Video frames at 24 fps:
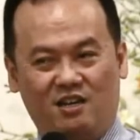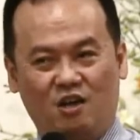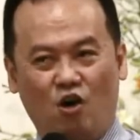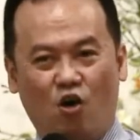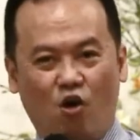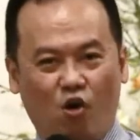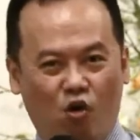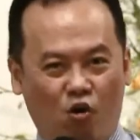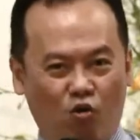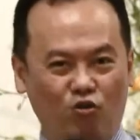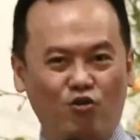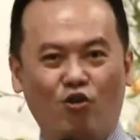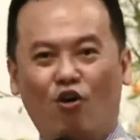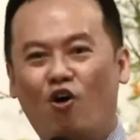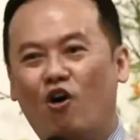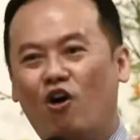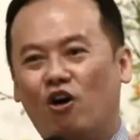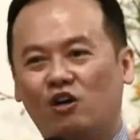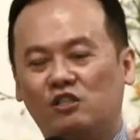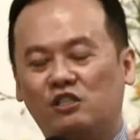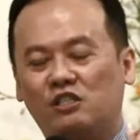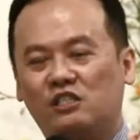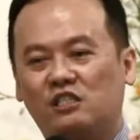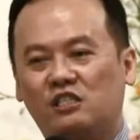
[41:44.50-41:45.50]
Hold your
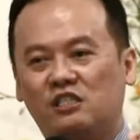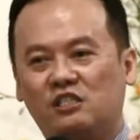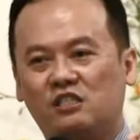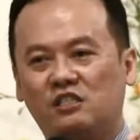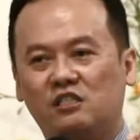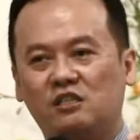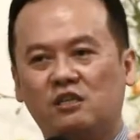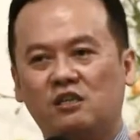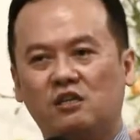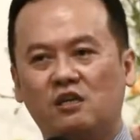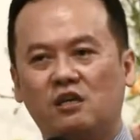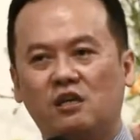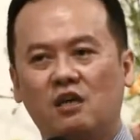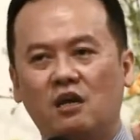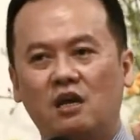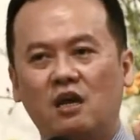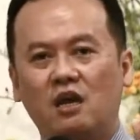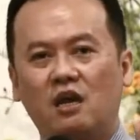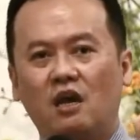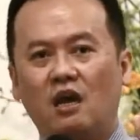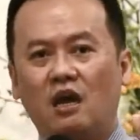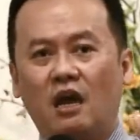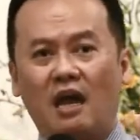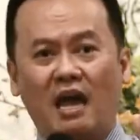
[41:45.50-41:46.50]
horses.
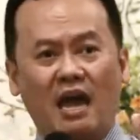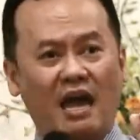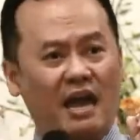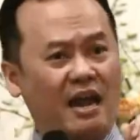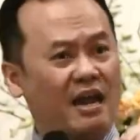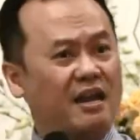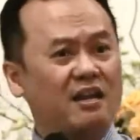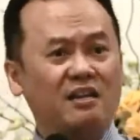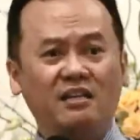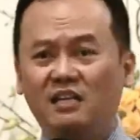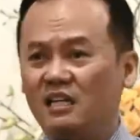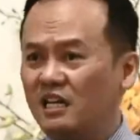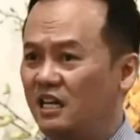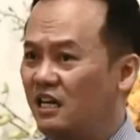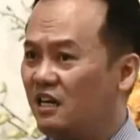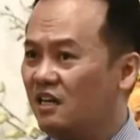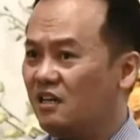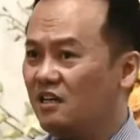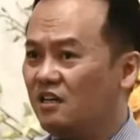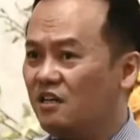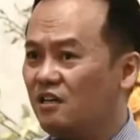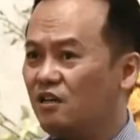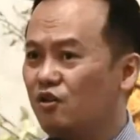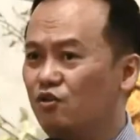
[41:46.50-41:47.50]
And
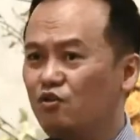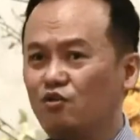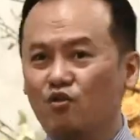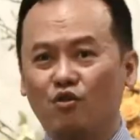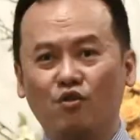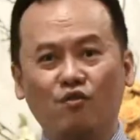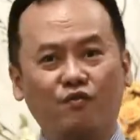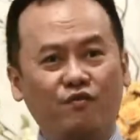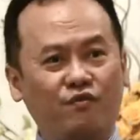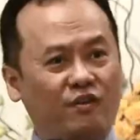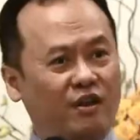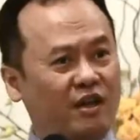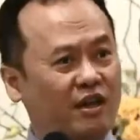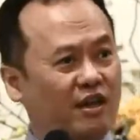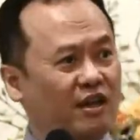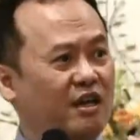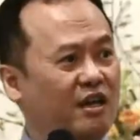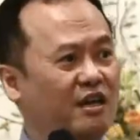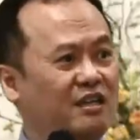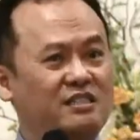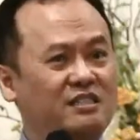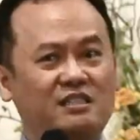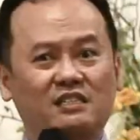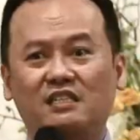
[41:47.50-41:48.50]
here, Ruth
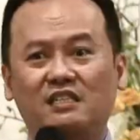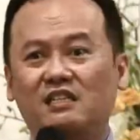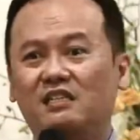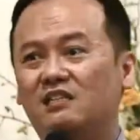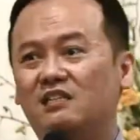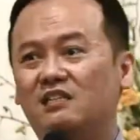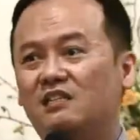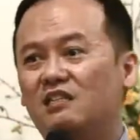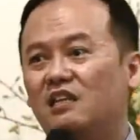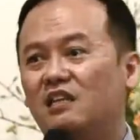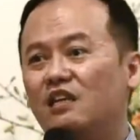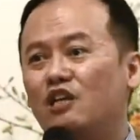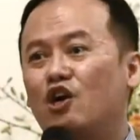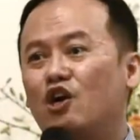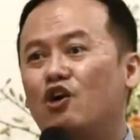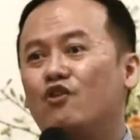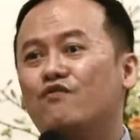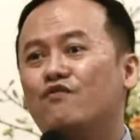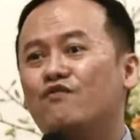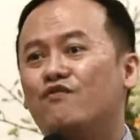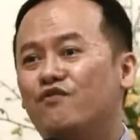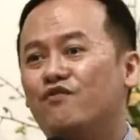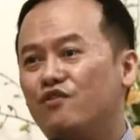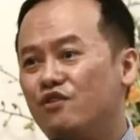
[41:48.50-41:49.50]
is still
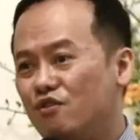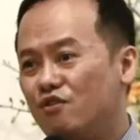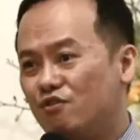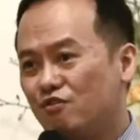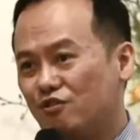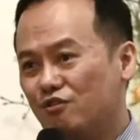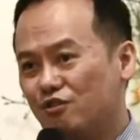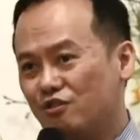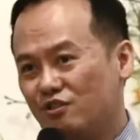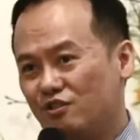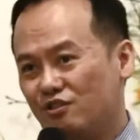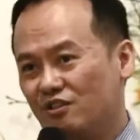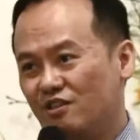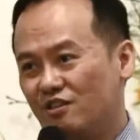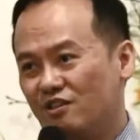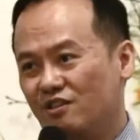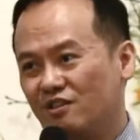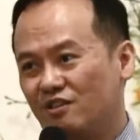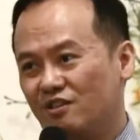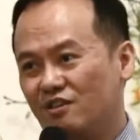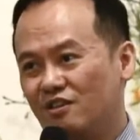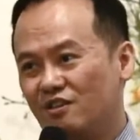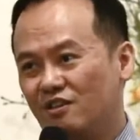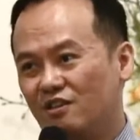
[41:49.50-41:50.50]
confused,
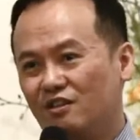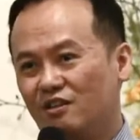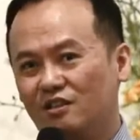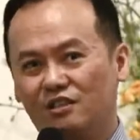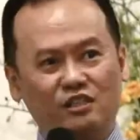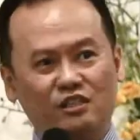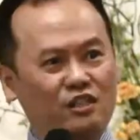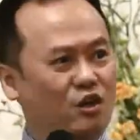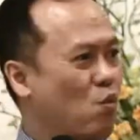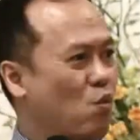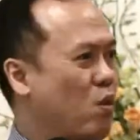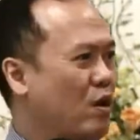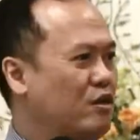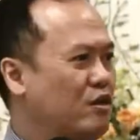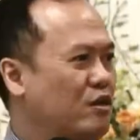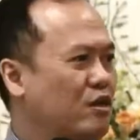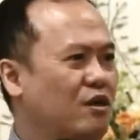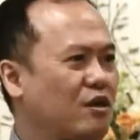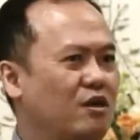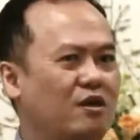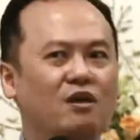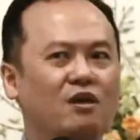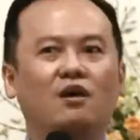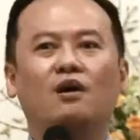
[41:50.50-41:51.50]
still wondering
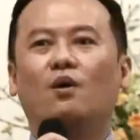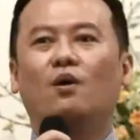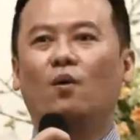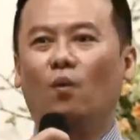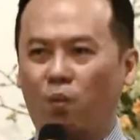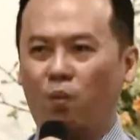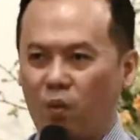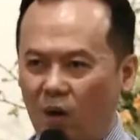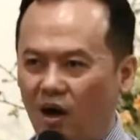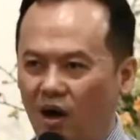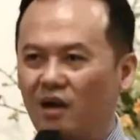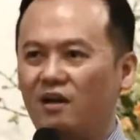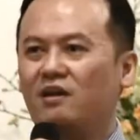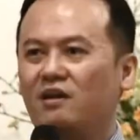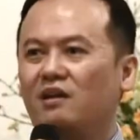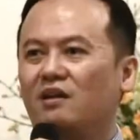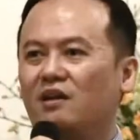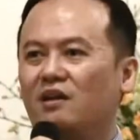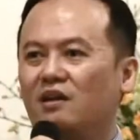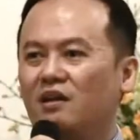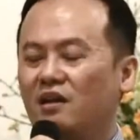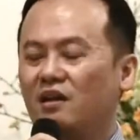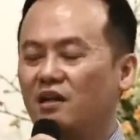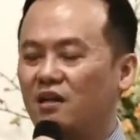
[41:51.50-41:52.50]
what
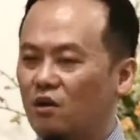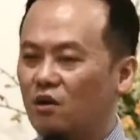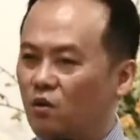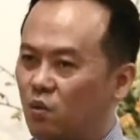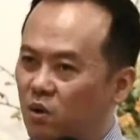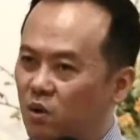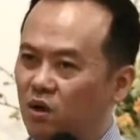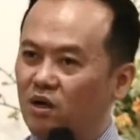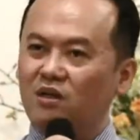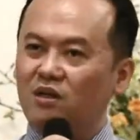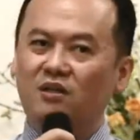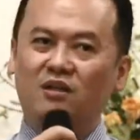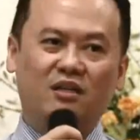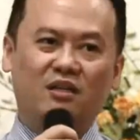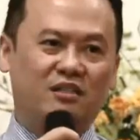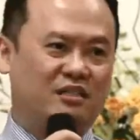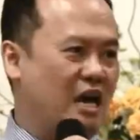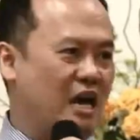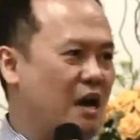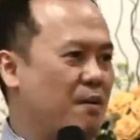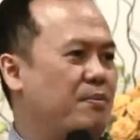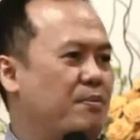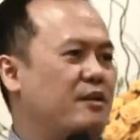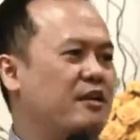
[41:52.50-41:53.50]
in the world is
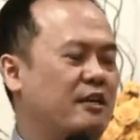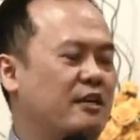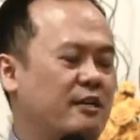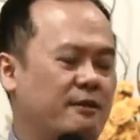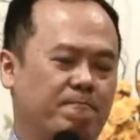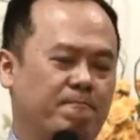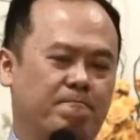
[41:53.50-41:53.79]
happening.